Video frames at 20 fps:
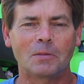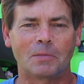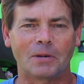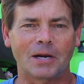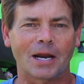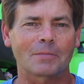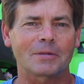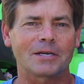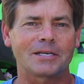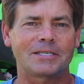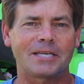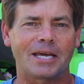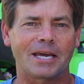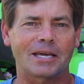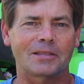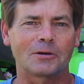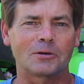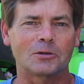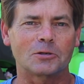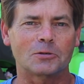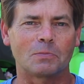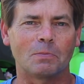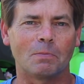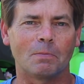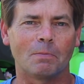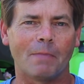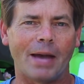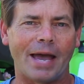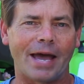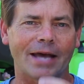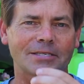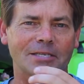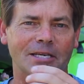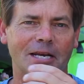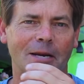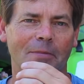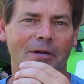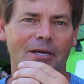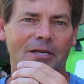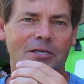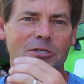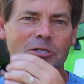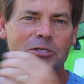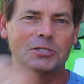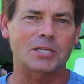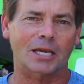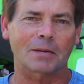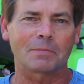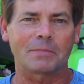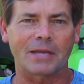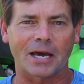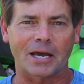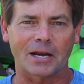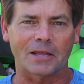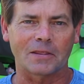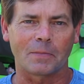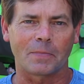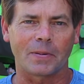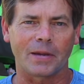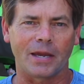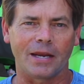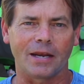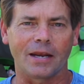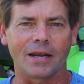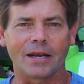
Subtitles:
but I'm going to take those mats and I'm going to stick them down on the paint.